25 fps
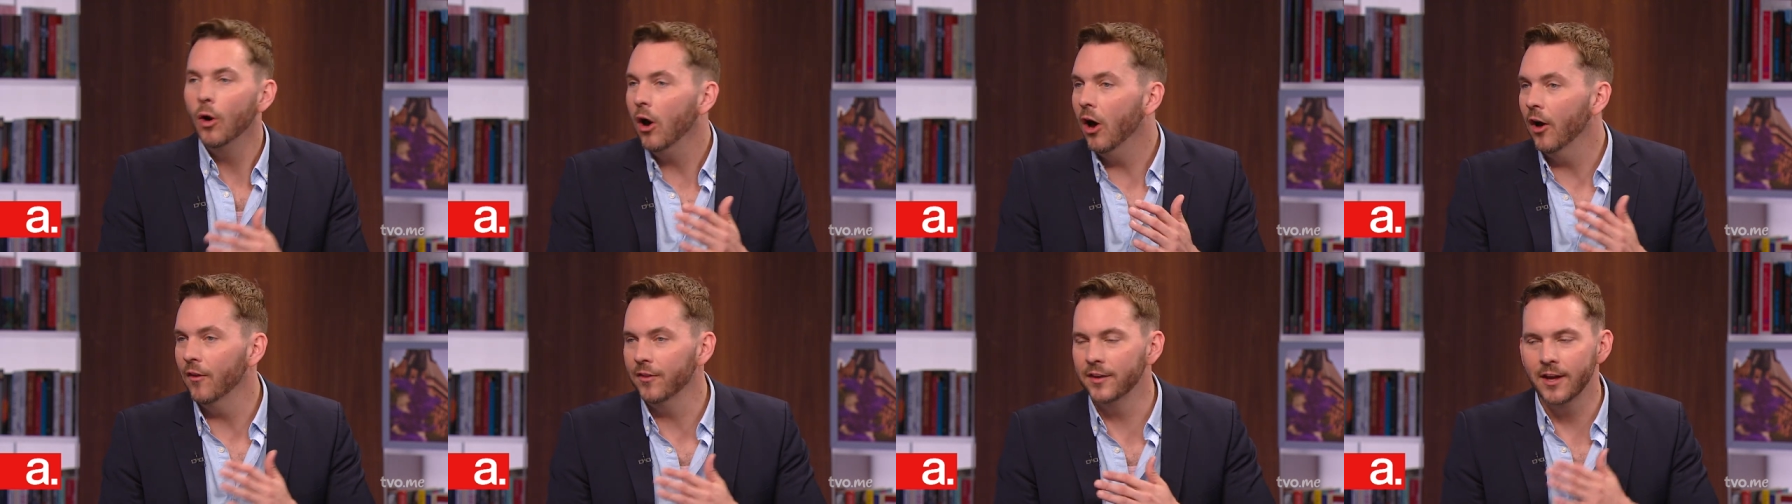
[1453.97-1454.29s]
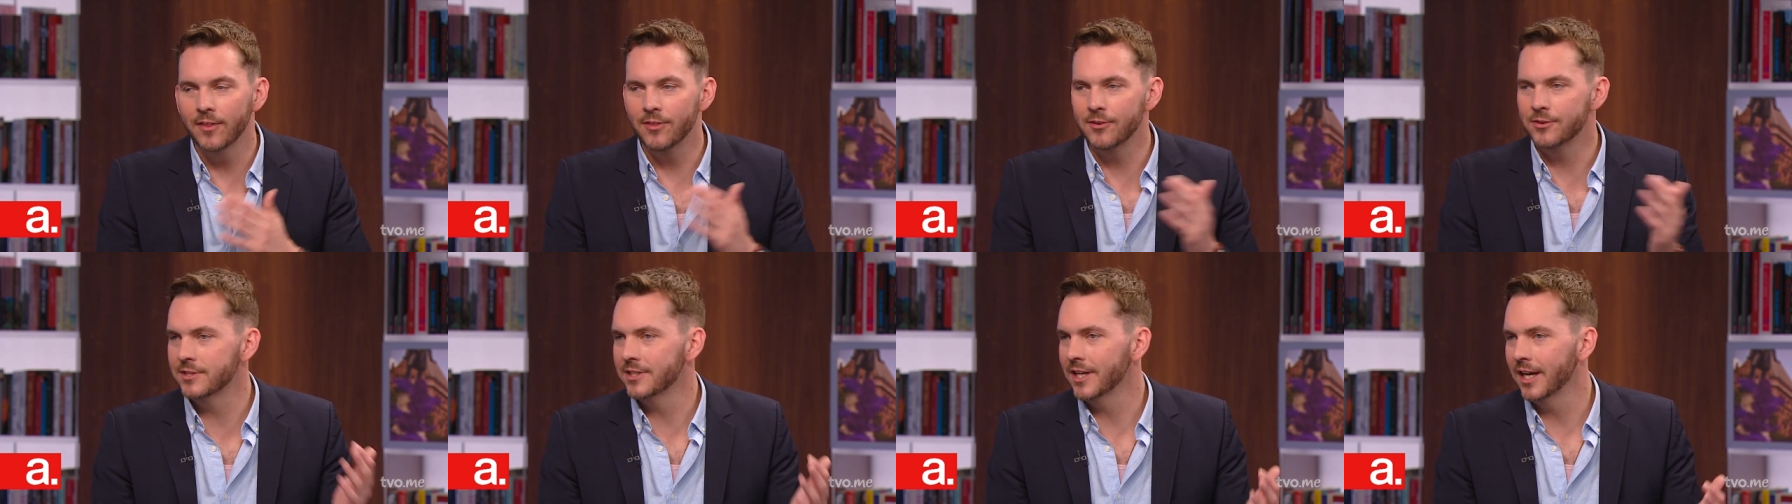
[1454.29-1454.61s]
on the
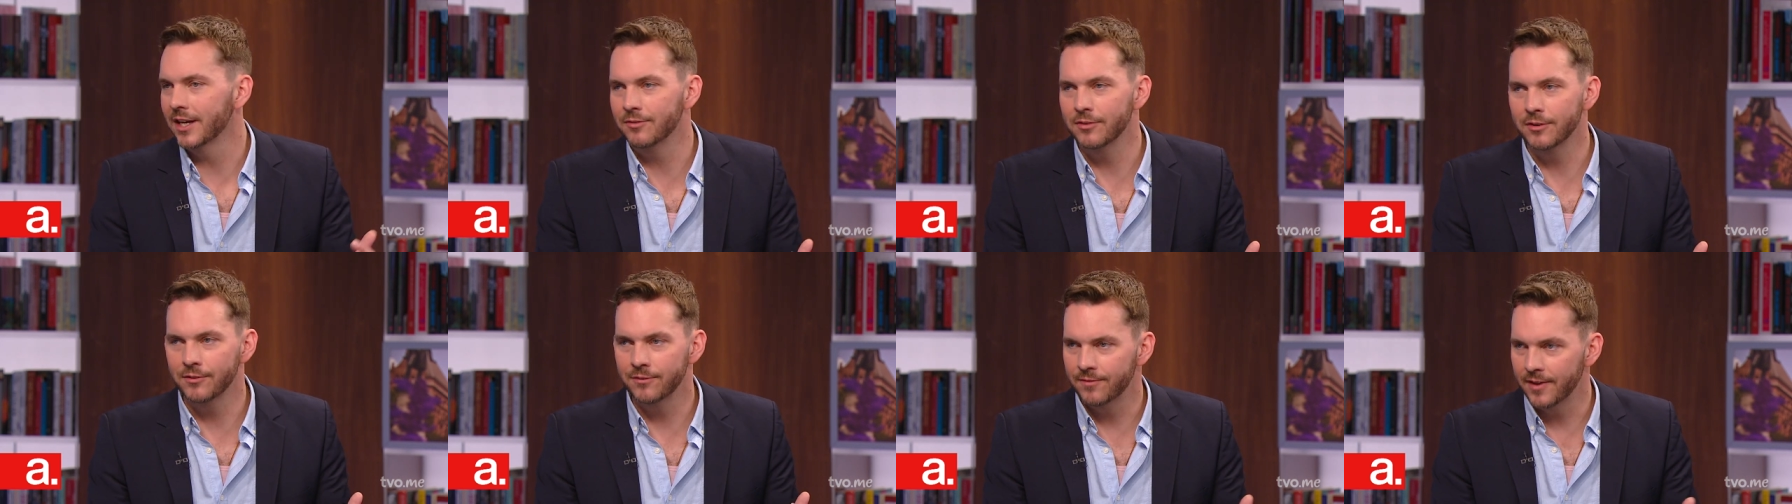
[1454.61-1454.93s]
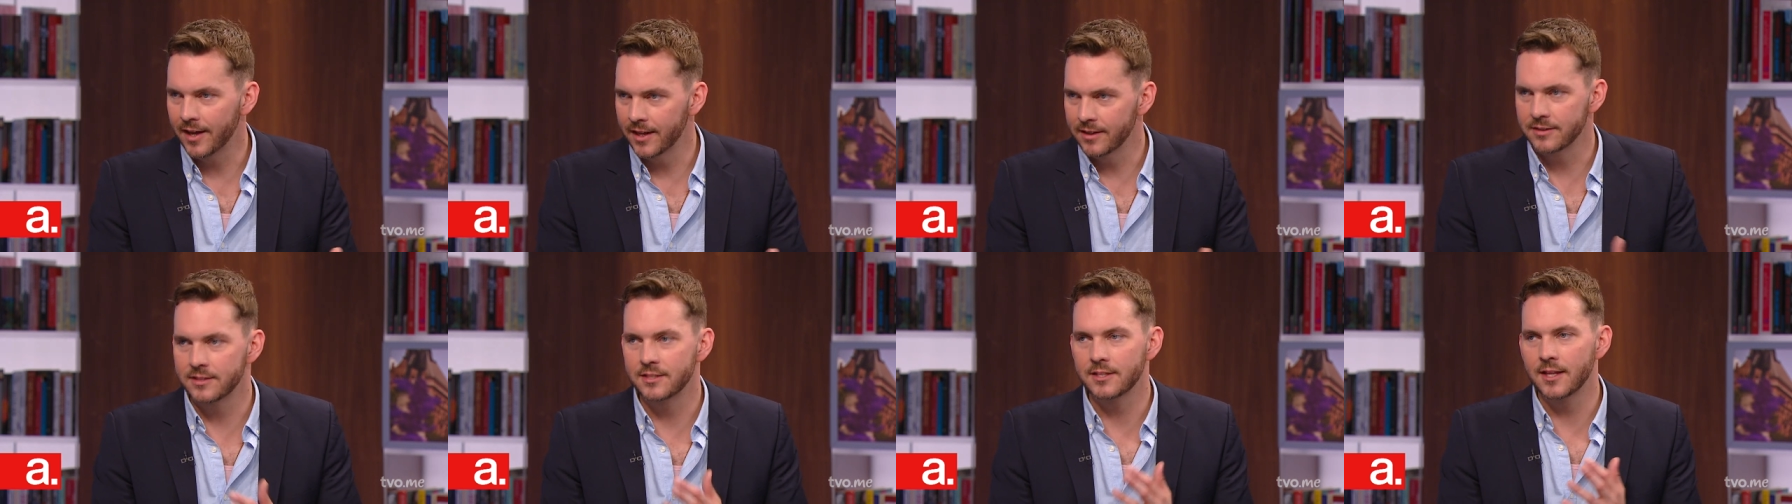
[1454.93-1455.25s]
other side of a
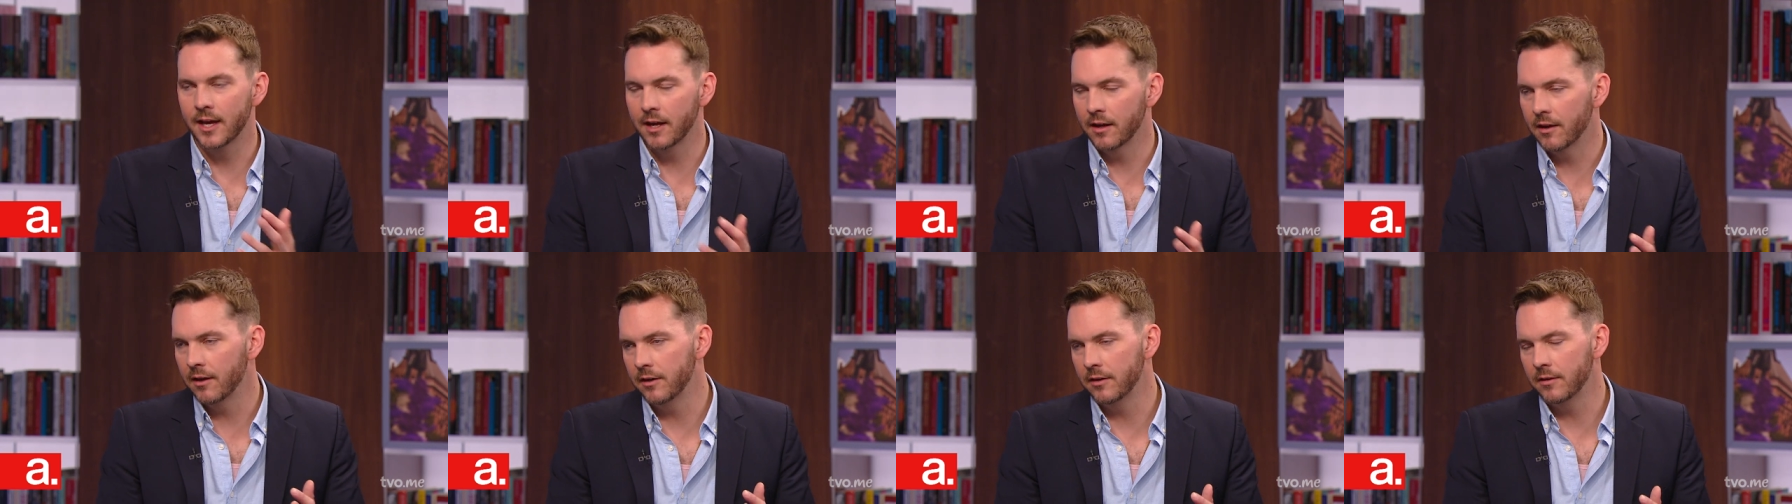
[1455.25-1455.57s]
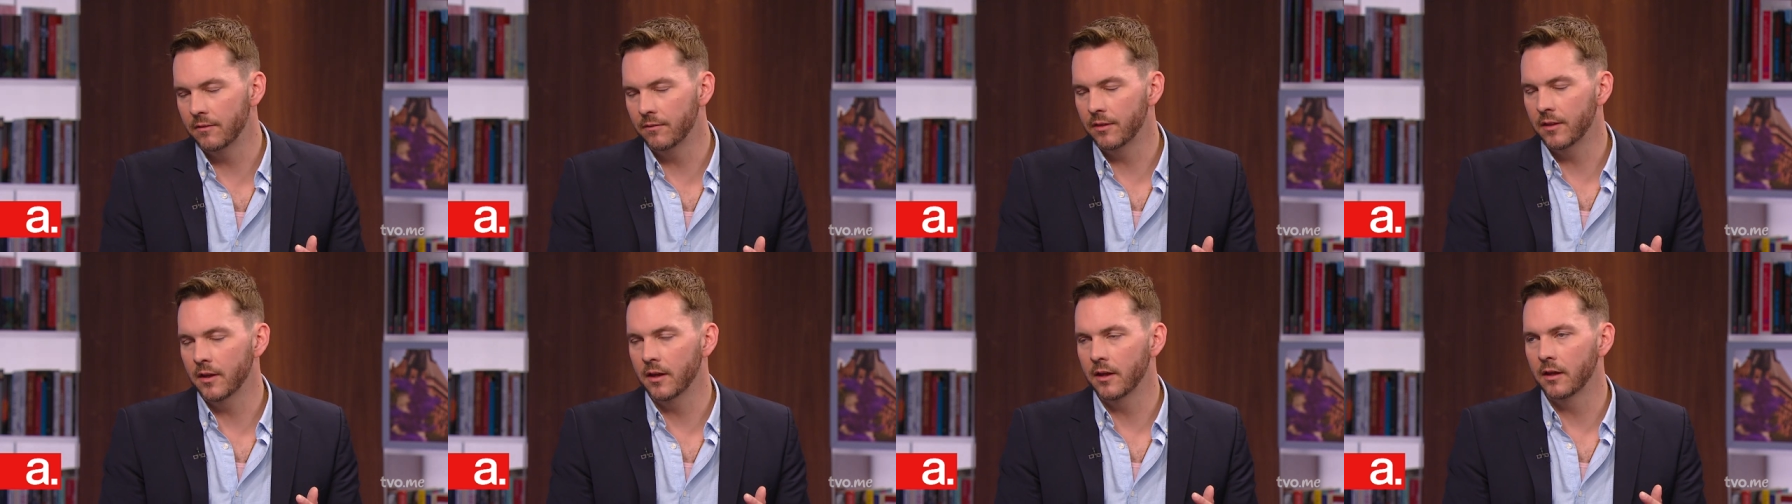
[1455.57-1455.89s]
fence, that kind
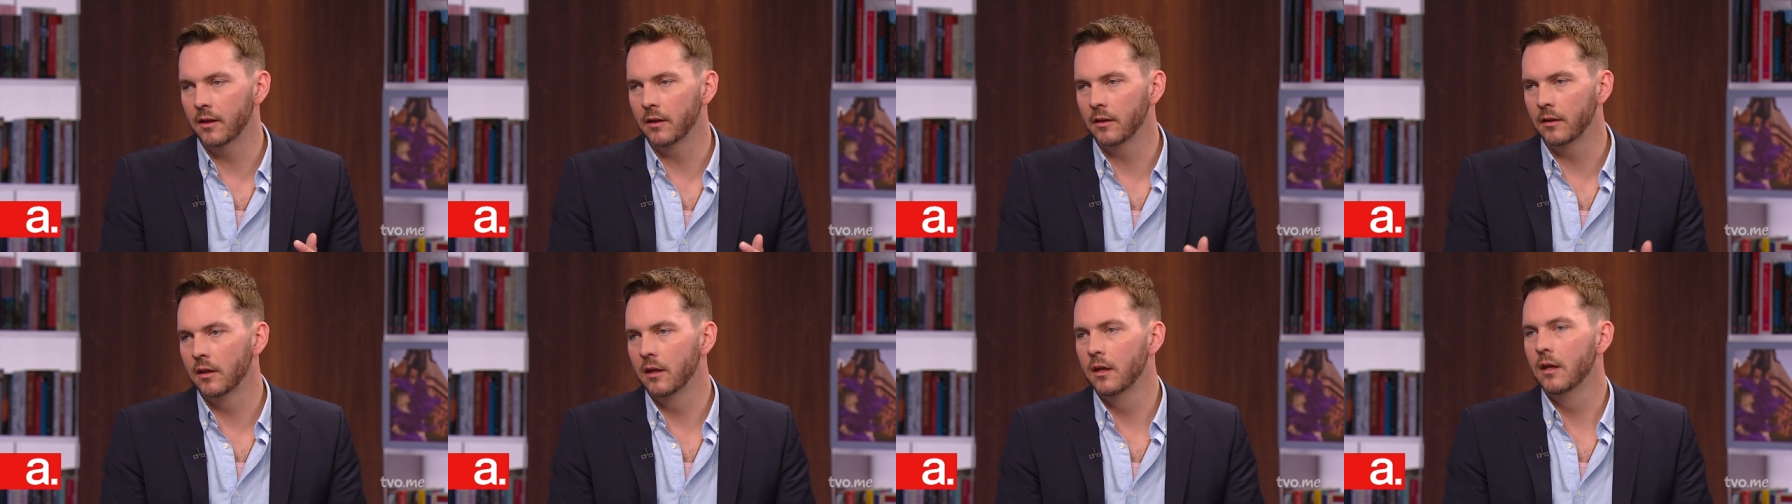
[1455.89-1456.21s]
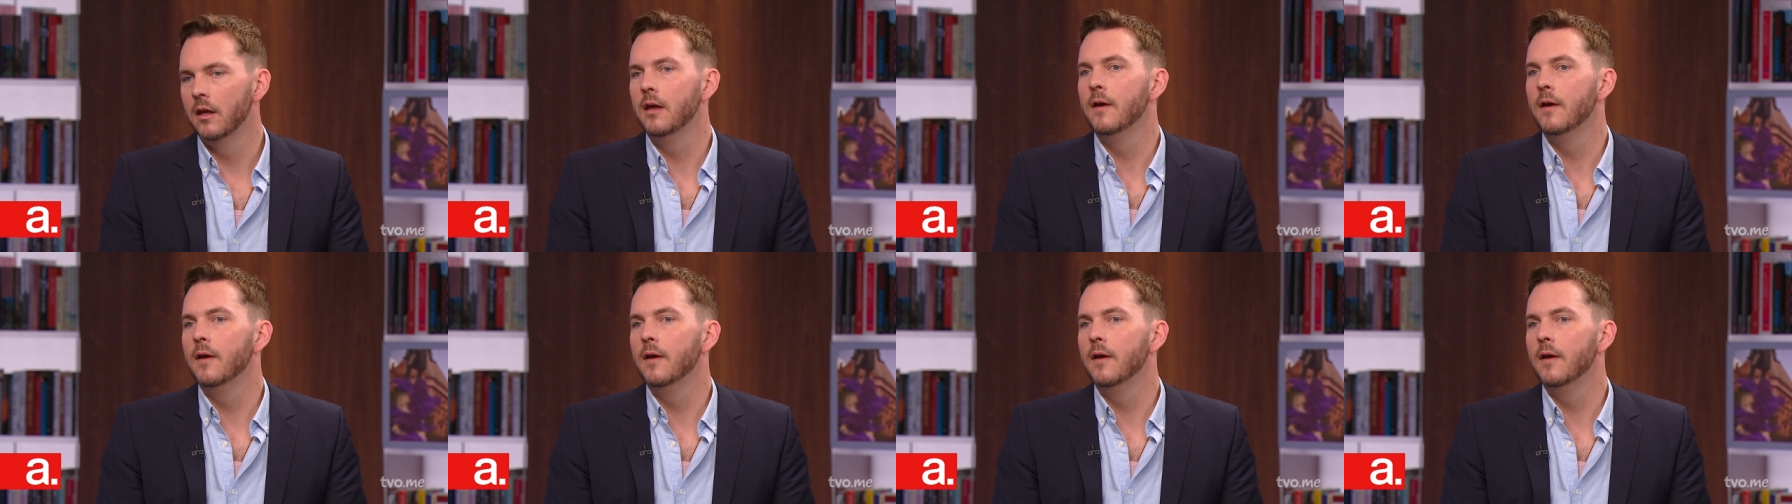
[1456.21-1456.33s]
of thing.